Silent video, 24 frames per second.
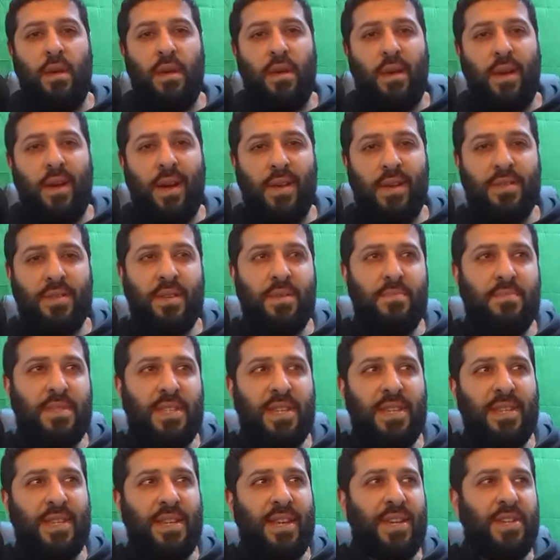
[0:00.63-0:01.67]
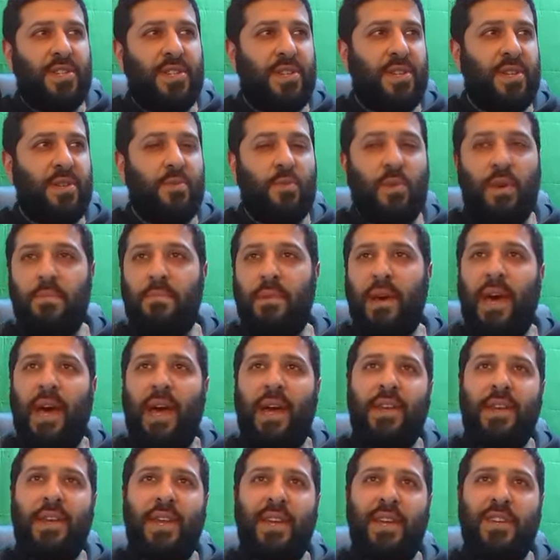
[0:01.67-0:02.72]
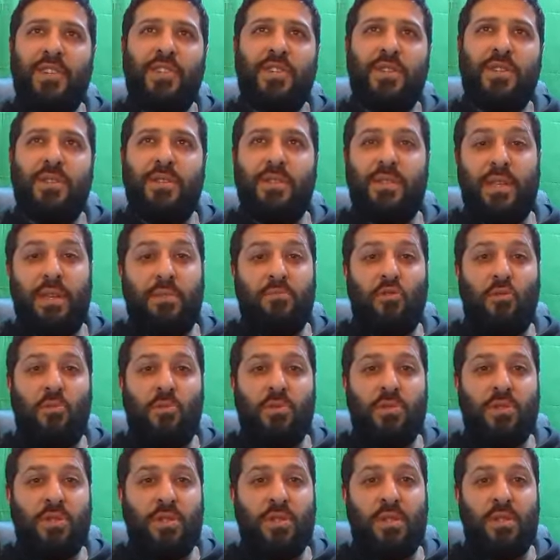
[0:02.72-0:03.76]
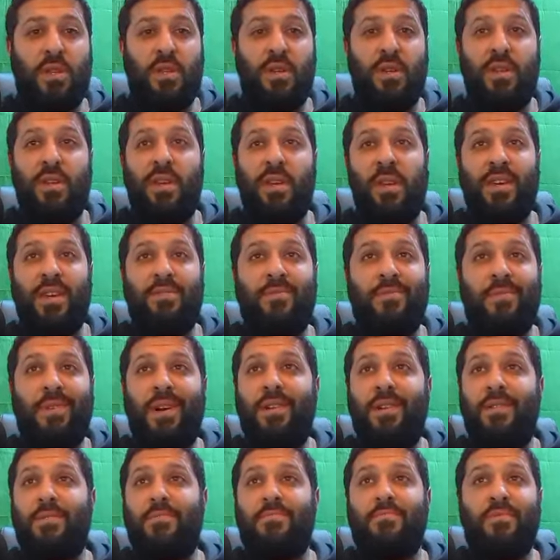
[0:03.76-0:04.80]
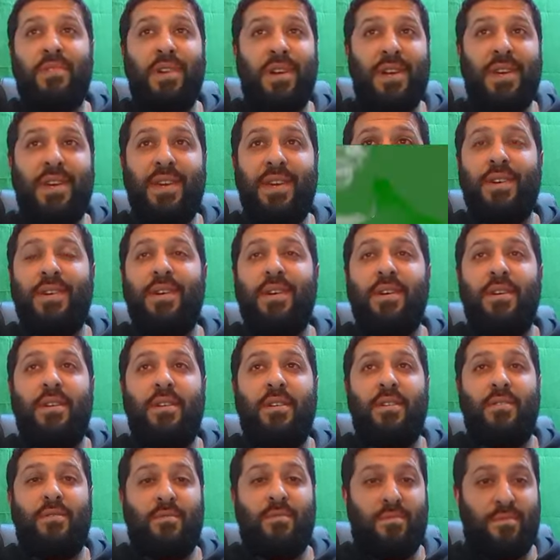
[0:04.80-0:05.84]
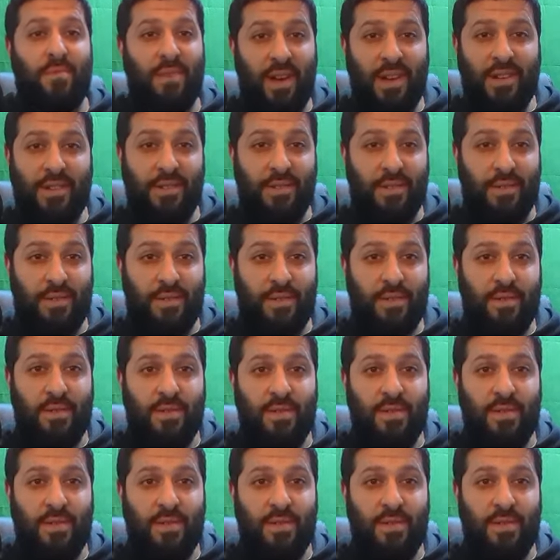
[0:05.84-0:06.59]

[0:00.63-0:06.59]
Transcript: SMT Nation, we back. Nation, T Mobile just hit a groundbreaking record